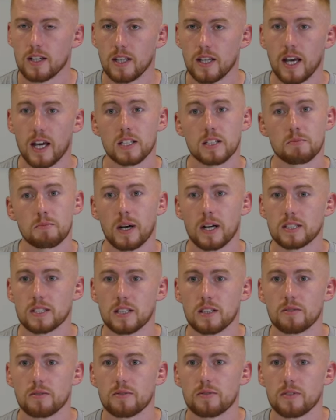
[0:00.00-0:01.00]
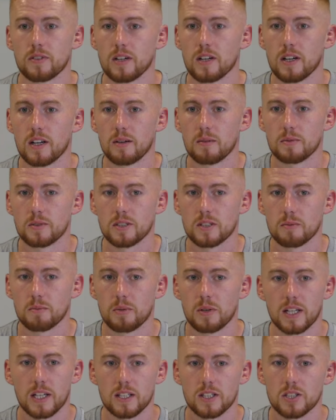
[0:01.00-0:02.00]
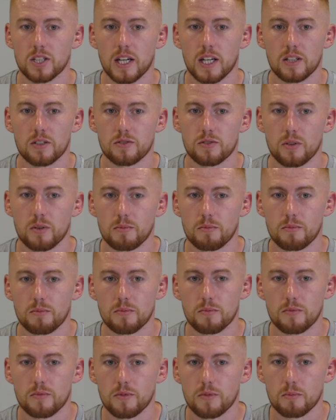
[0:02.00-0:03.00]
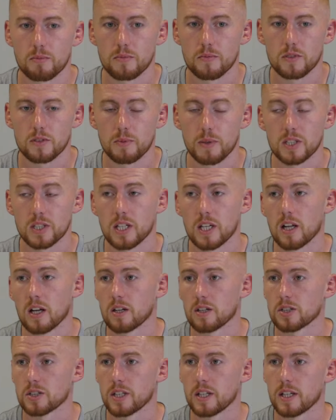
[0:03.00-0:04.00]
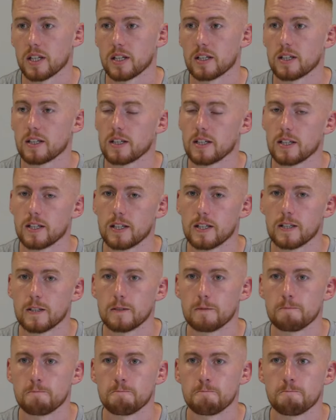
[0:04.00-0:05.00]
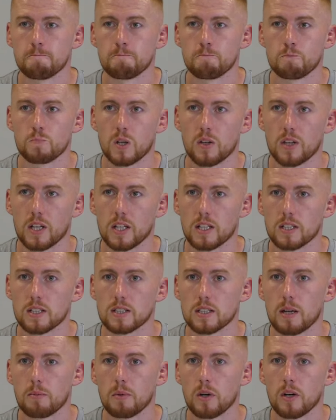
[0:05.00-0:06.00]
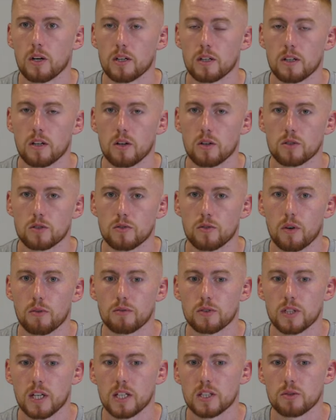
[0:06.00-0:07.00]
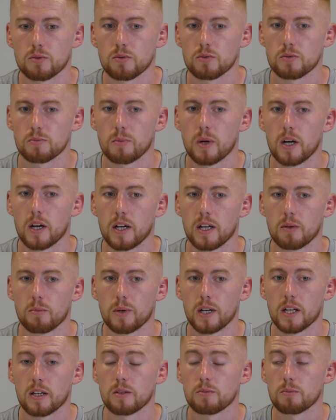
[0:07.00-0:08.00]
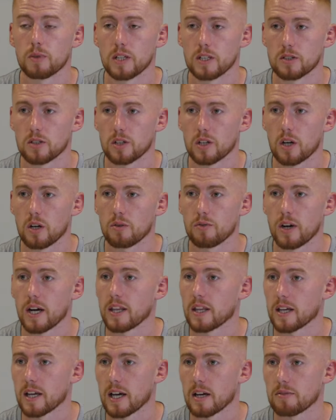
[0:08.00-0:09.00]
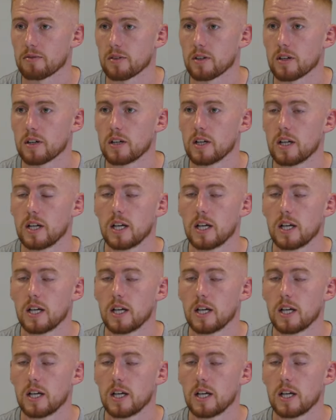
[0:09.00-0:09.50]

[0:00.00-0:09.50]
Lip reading: Yeah, it's massive. It's a complete change from especially last year. I think in the summer, I had lots of conversations with Martin when he took over and the gaffer.